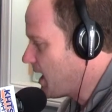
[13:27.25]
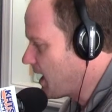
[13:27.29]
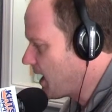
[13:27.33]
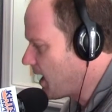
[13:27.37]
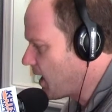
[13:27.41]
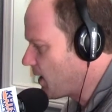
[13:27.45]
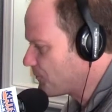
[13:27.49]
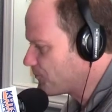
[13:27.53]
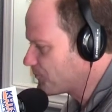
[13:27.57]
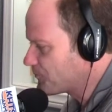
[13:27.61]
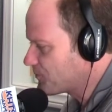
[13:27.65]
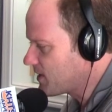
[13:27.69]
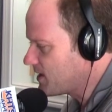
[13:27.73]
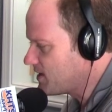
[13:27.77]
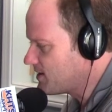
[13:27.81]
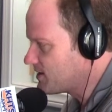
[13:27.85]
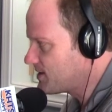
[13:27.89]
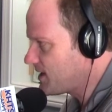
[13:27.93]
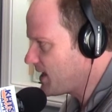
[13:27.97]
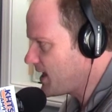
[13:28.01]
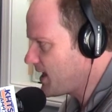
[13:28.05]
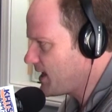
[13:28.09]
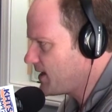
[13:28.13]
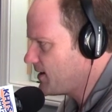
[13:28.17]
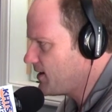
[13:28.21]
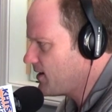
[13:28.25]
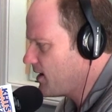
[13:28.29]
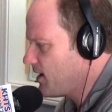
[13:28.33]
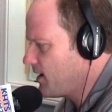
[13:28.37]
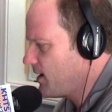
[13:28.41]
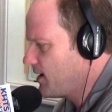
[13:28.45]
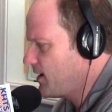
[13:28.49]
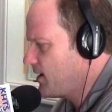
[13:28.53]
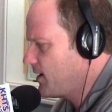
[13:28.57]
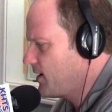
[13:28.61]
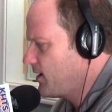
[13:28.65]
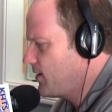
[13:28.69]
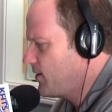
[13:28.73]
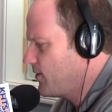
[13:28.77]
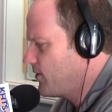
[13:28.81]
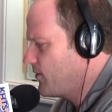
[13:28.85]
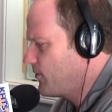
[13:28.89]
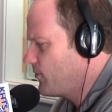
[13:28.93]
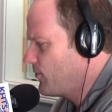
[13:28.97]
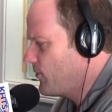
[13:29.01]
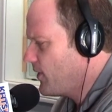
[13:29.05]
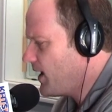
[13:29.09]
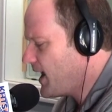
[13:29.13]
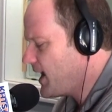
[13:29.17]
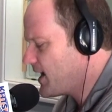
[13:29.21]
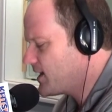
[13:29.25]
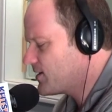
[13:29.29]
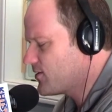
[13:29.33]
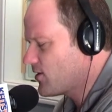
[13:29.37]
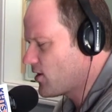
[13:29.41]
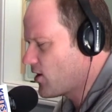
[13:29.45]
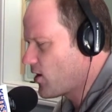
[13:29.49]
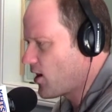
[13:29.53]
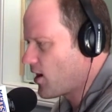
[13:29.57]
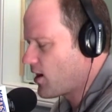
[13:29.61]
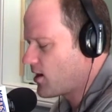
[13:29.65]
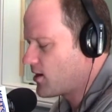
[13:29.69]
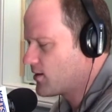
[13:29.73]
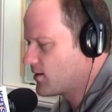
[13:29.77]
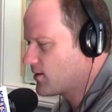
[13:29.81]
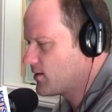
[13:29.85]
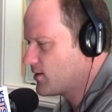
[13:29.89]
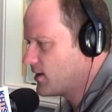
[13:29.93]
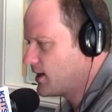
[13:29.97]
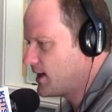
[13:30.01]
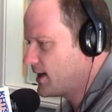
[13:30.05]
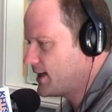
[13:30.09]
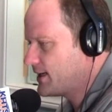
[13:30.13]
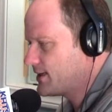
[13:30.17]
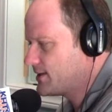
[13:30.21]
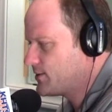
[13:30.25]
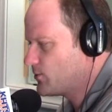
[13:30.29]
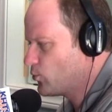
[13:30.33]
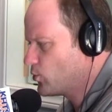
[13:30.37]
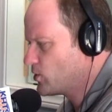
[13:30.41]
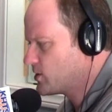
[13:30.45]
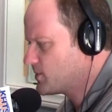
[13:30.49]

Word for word: uh, is that uh, Ragnar uh,